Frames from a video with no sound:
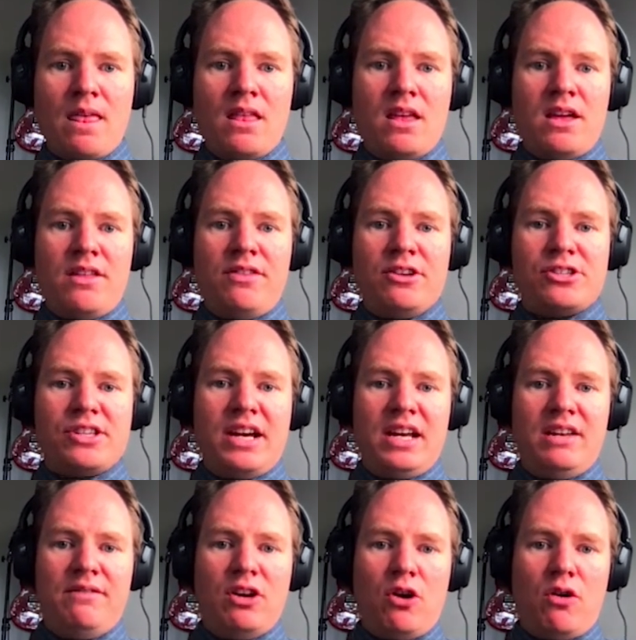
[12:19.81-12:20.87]
there's kind of
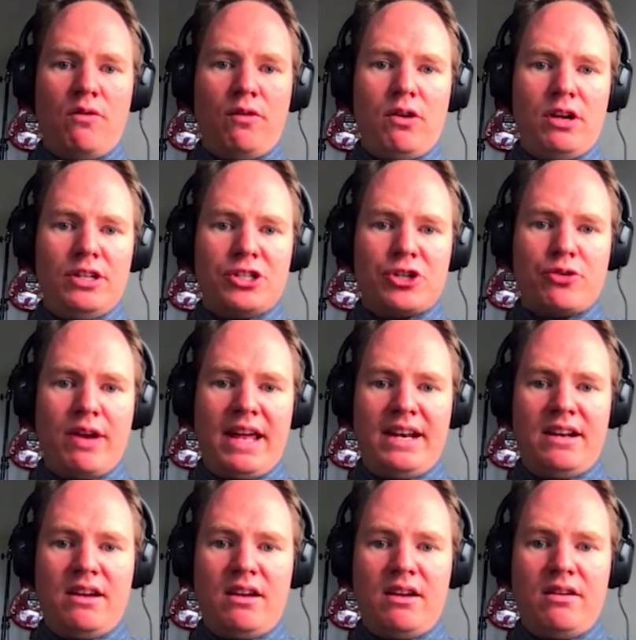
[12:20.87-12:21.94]
an overall trend
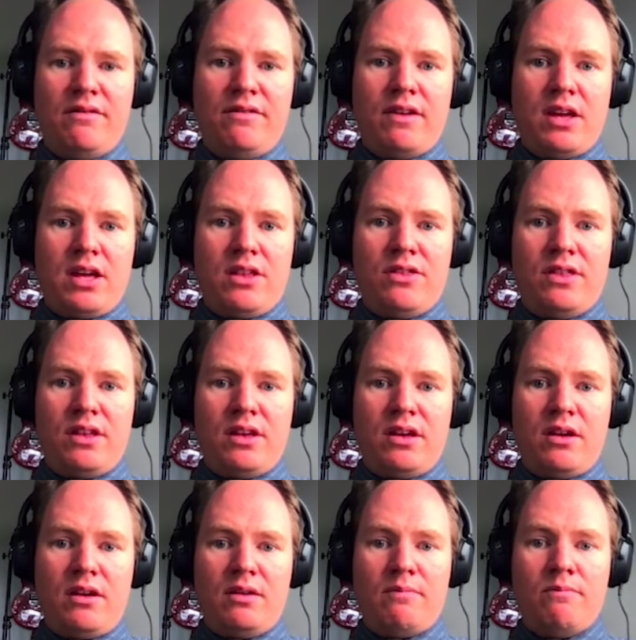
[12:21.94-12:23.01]
of
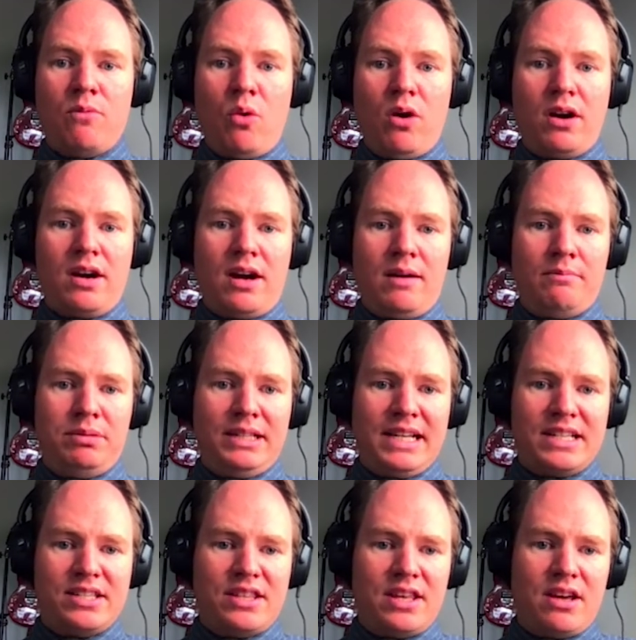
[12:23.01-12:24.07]
the more
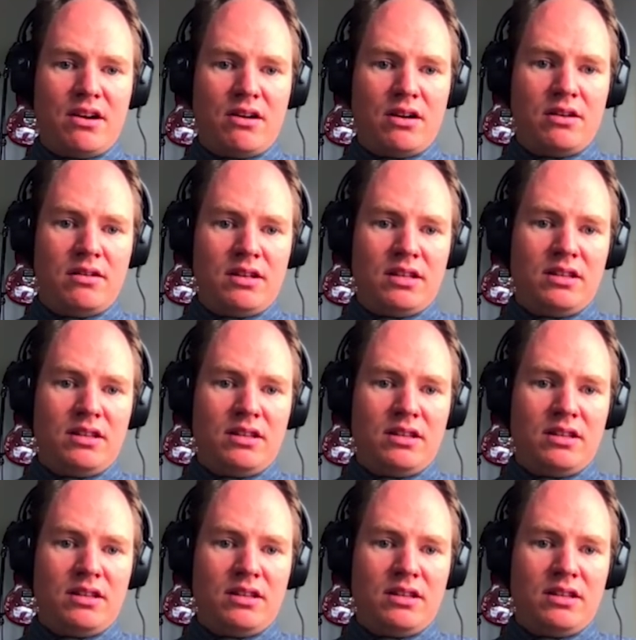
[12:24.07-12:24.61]
complex they are,